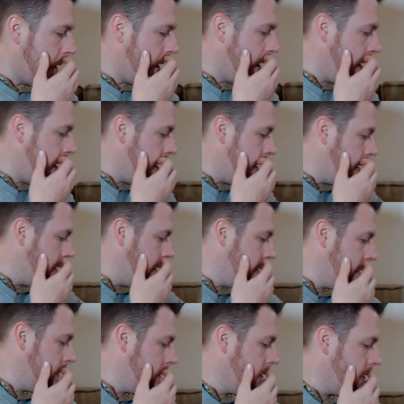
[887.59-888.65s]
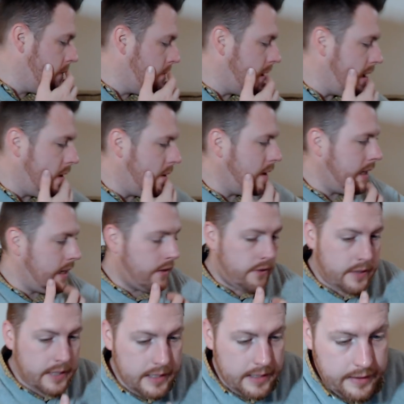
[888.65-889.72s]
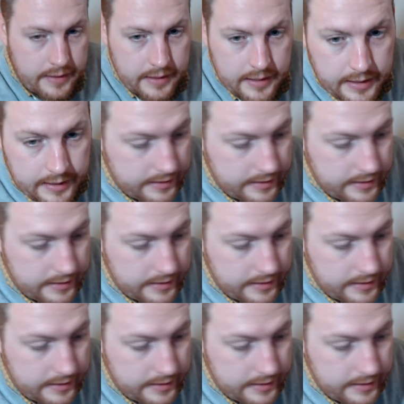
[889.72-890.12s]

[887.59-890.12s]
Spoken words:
And my only other knitting that I